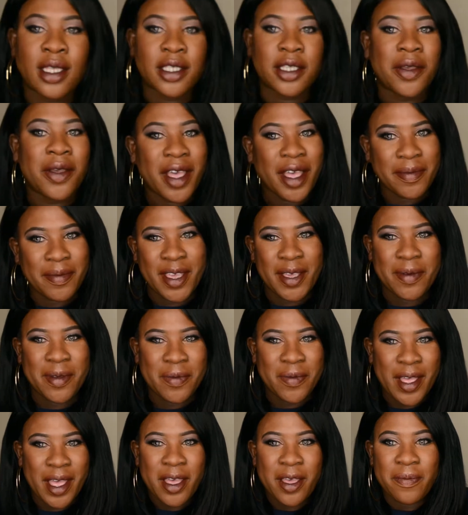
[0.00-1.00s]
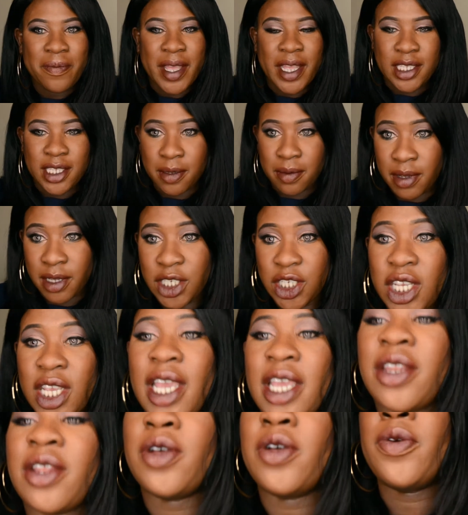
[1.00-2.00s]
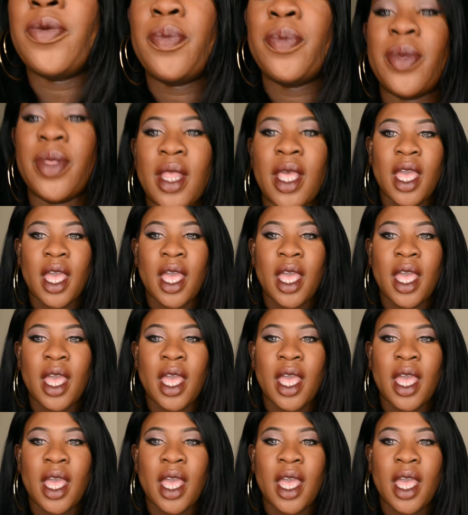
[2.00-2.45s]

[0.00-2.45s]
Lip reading: So hi people, welcome back to my channel.